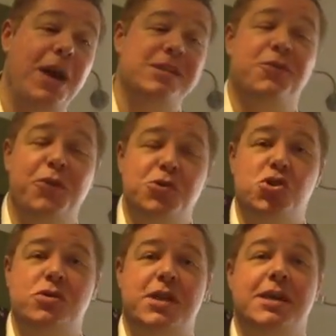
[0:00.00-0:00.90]
we
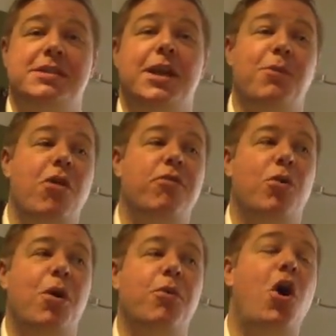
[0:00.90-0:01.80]
asked a few students and they said
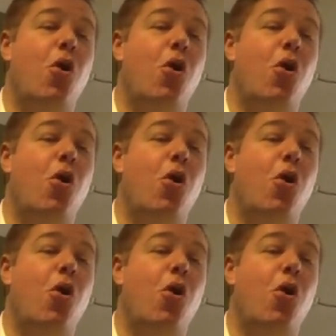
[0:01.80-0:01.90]
they would rather